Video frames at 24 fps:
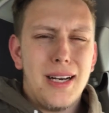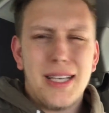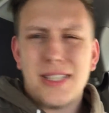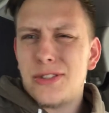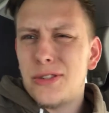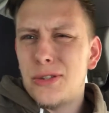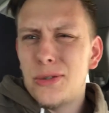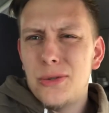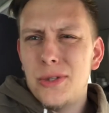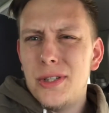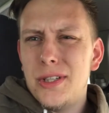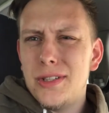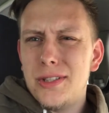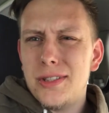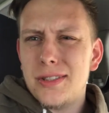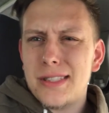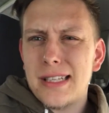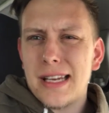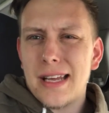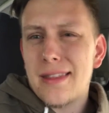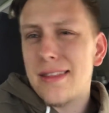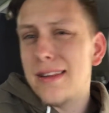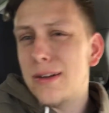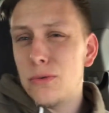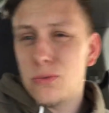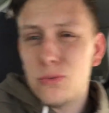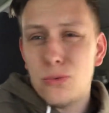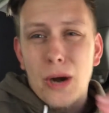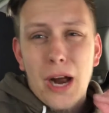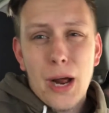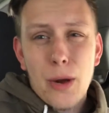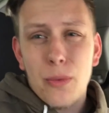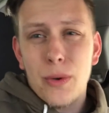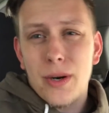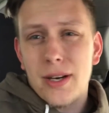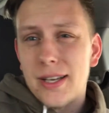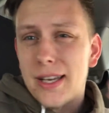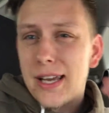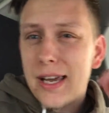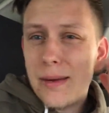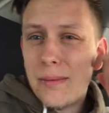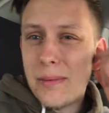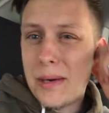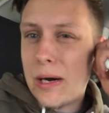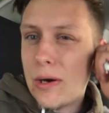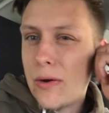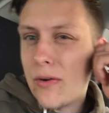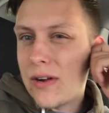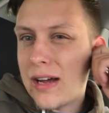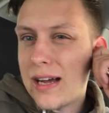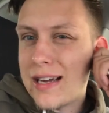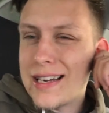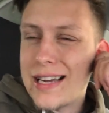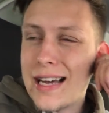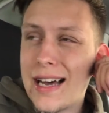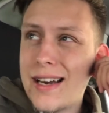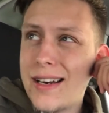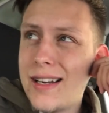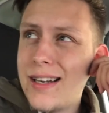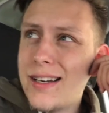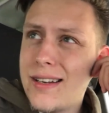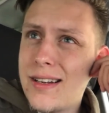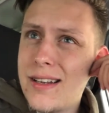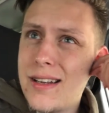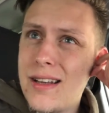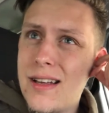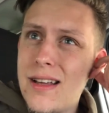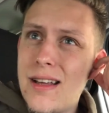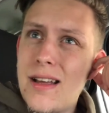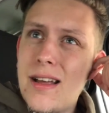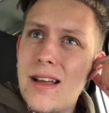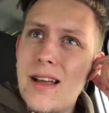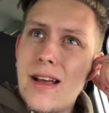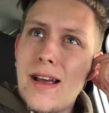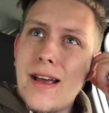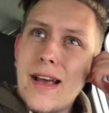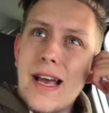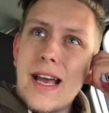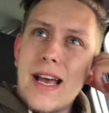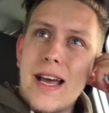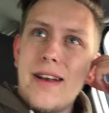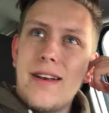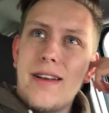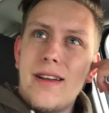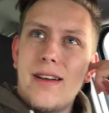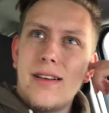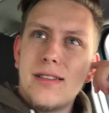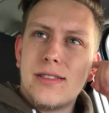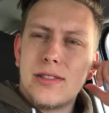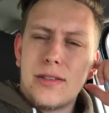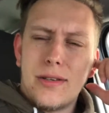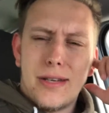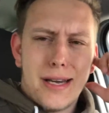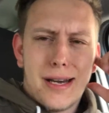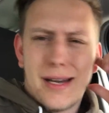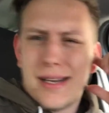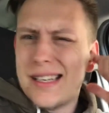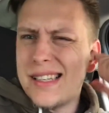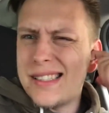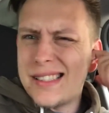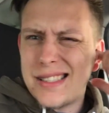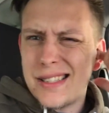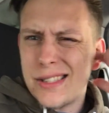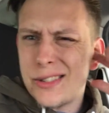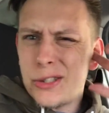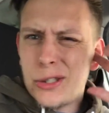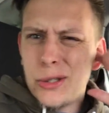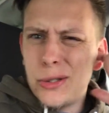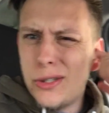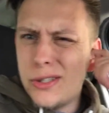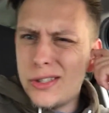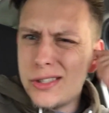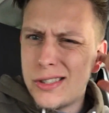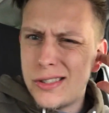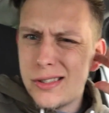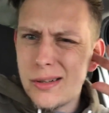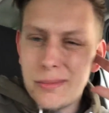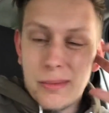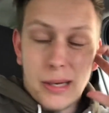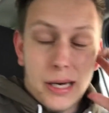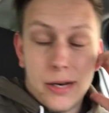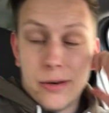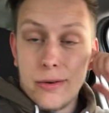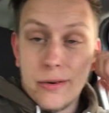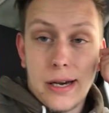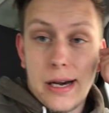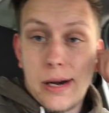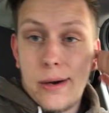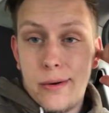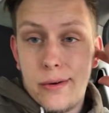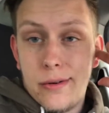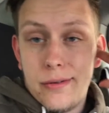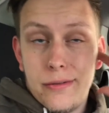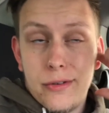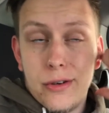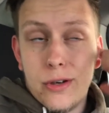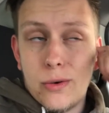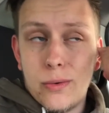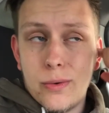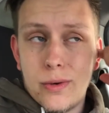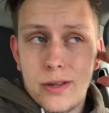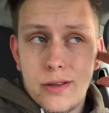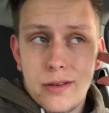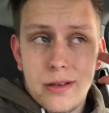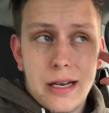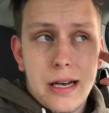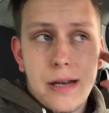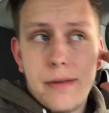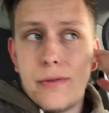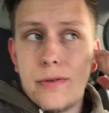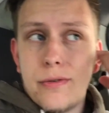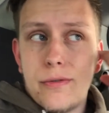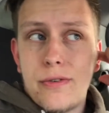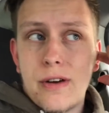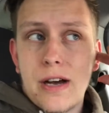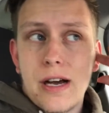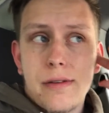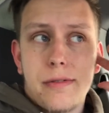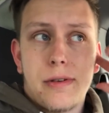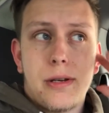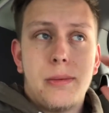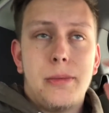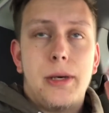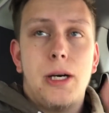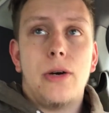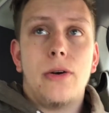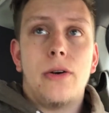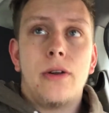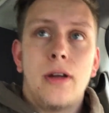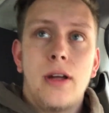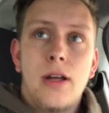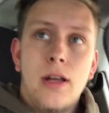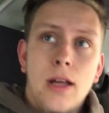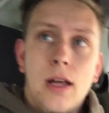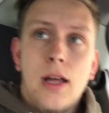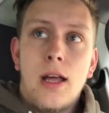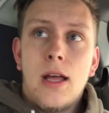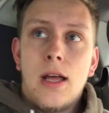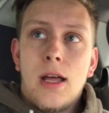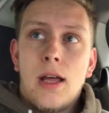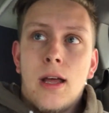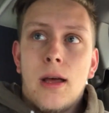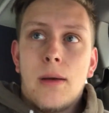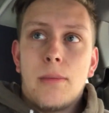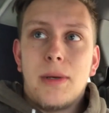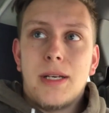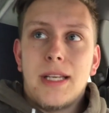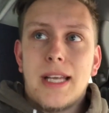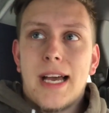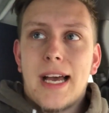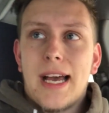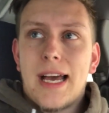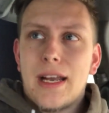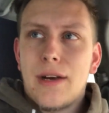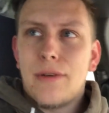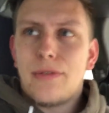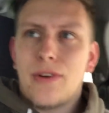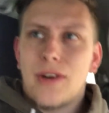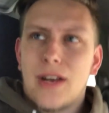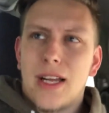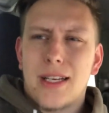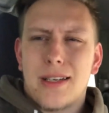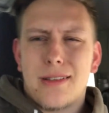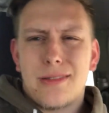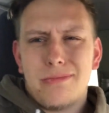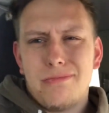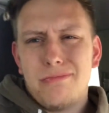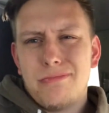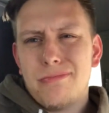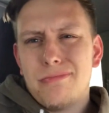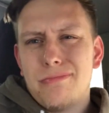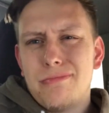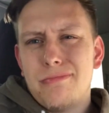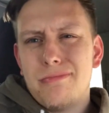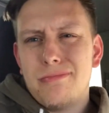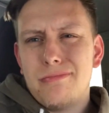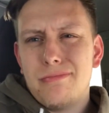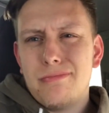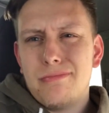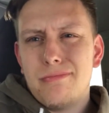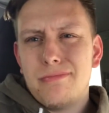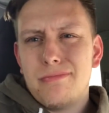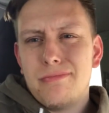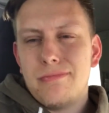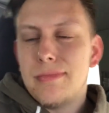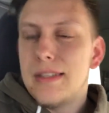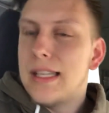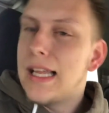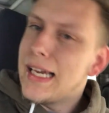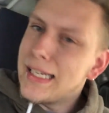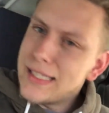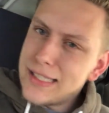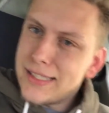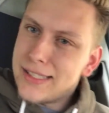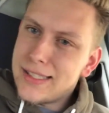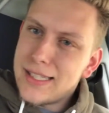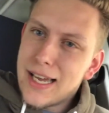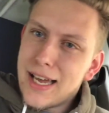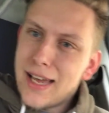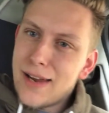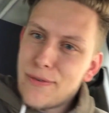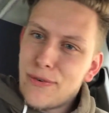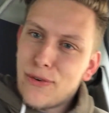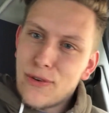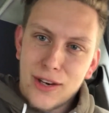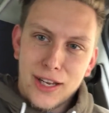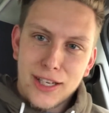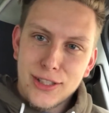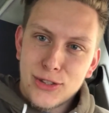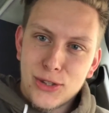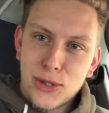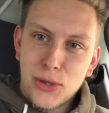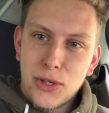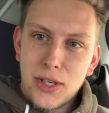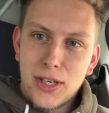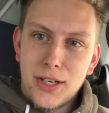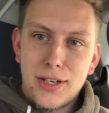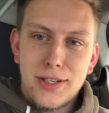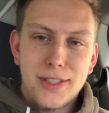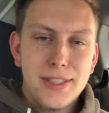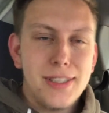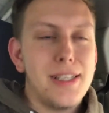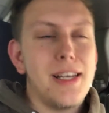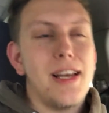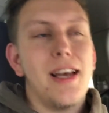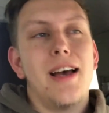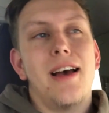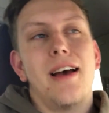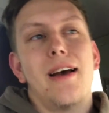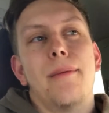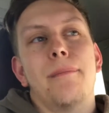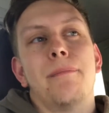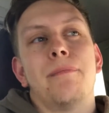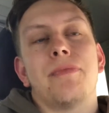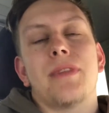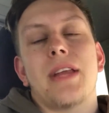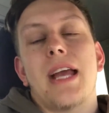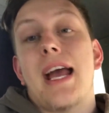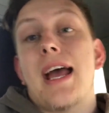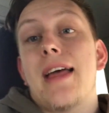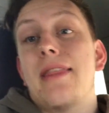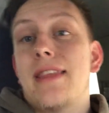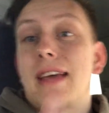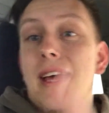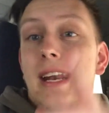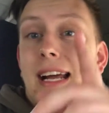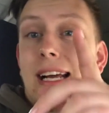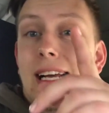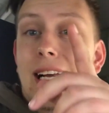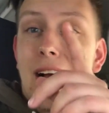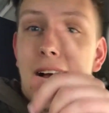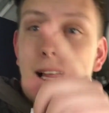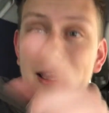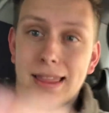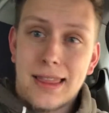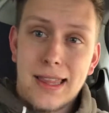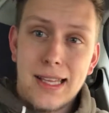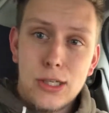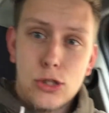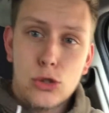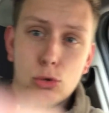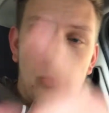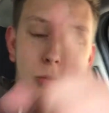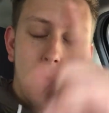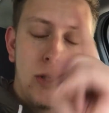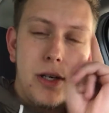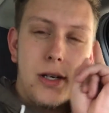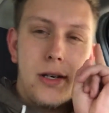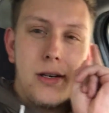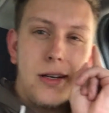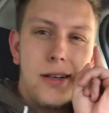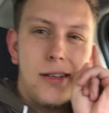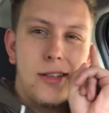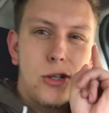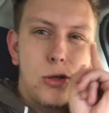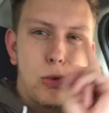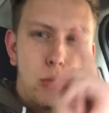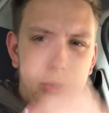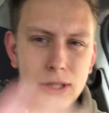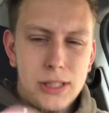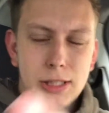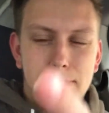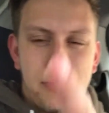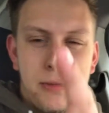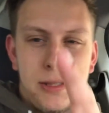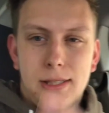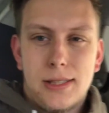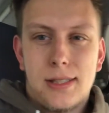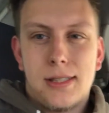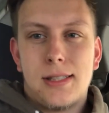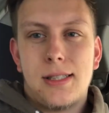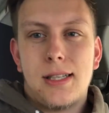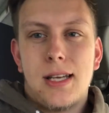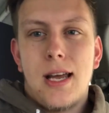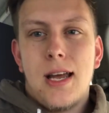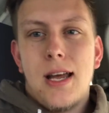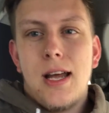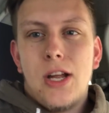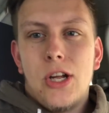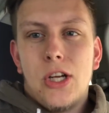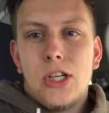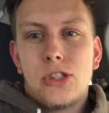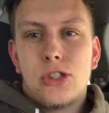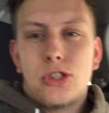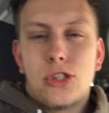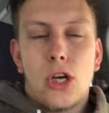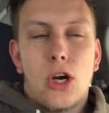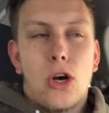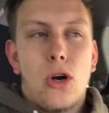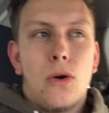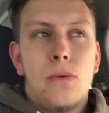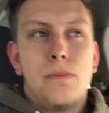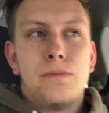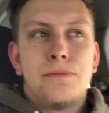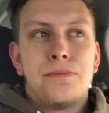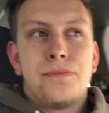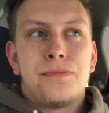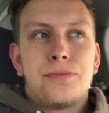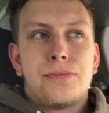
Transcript: 2 years. I think right when it came out, I got it. And so yeah, I guess like 2 years or something. I don't even know when the iPhone 5 came out. But yeah, I had it for like I said, for like 2 years. And then I got this one Christmas. So